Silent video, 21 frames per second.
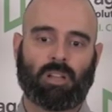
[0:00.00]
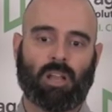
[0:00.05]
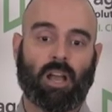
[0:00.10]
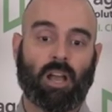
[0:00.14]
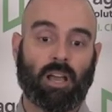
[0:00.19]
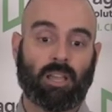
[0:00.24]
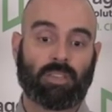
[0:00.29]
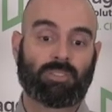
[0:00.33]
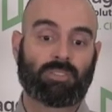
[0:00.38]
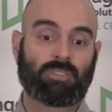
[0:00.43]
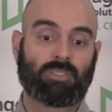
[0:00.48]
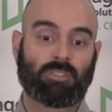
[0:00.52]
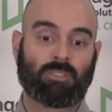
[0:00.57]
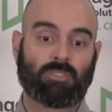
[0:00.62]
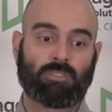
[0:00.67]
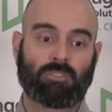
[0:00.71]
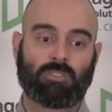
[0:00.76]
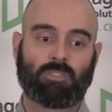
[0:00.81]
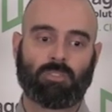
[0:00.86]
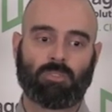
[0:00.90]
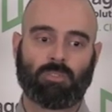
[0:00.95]
us
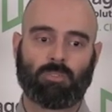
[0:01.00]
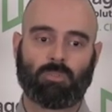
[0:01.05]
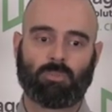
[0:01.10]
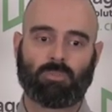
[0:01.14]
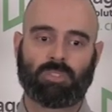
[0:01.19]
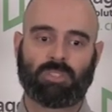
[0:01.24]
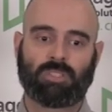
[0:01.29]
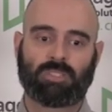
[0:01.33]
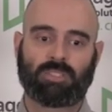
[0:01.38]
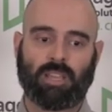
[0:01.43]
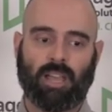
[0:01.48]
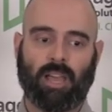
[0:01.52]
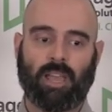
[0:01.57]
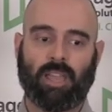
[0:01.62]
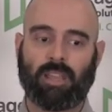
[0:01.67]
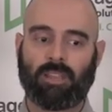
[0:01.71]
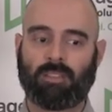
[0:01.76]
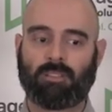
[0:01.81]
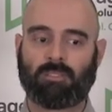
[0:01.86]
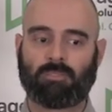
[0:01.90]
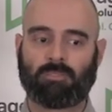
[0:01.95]
to
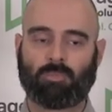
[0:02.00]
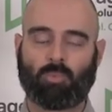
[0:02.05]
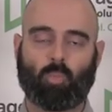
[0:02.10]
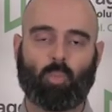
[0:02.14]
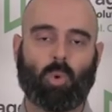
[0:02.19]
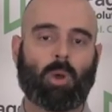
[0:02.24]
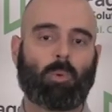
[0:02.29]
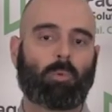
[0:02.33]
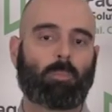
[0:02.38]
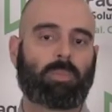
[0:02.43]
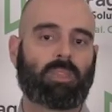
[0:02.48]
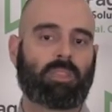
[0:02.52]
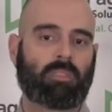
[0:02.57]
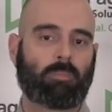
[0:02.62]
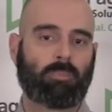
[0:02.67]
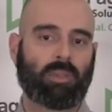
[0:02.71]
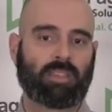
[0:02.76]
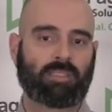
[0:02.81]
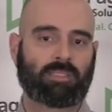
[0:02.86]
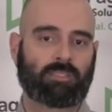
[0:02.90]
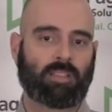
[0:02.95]
decide what would be the
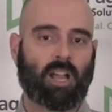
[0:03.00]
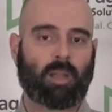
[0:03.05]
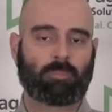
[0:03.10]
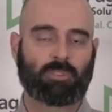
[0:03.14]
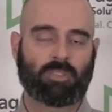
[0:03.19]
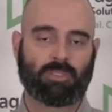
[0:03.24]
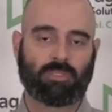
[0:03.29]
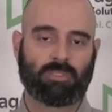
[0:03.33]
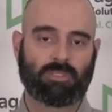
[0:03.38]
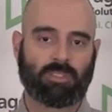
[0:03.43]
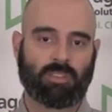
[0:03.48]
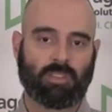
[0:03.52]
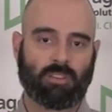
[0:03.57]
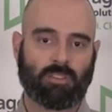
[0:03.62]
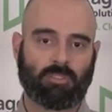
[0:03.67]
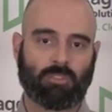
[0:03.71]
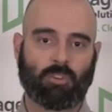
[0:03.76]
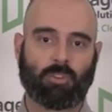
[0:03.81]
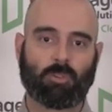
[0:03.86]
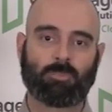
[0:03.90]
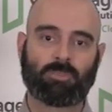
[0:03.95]
best options in
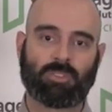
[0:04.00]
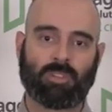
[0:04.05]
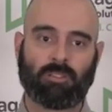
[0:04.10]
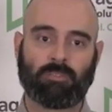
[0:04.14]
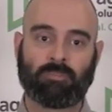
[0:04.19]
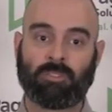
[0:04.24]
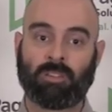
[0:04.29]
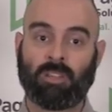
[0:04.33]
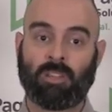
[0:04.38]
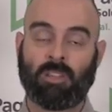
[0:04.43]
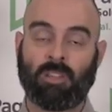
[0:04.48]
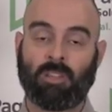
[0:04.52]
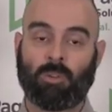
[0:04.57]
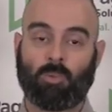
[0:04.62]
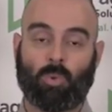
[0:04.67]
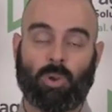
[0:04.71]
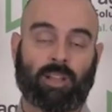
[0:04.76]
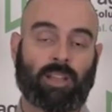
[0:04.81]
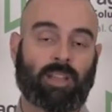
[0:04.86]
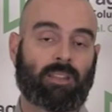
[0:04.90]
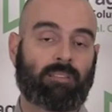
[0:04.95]
terms of
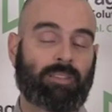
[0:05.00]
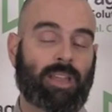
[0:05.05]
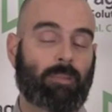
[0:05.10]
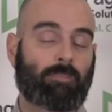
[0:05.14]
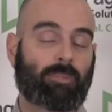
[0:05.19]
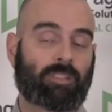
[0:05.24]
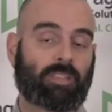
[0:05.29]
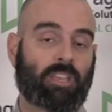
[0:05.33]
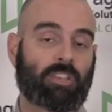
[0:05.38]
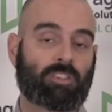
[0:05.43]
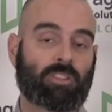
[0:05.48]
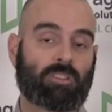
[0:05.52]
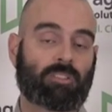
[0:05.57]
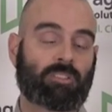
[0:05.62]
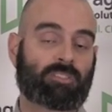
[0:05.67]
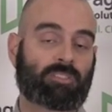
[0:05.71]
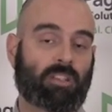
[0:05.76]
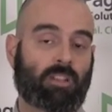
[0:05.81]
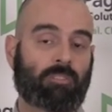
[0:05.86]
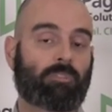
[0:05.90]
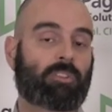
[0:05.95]
what kind of application
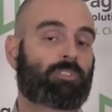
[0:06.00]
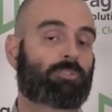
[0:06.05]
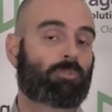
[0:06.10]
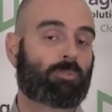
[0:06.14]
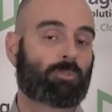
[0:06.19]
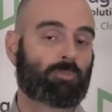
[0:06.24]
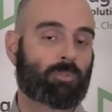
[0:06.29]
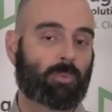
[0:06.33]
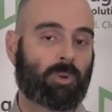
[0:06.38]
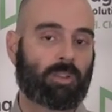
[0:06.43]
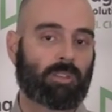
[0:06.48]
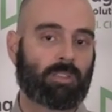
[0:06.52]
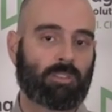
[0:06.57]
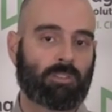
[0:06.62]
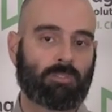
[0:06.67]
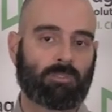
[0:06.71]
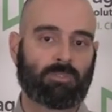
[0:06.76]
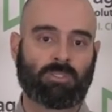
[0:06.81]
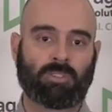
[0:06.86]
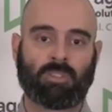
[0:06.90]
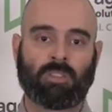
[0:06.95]
discovery tools we want to
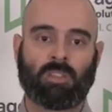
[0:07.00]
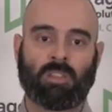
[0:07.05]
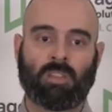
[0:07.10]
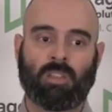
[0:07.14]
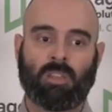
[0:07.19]
use.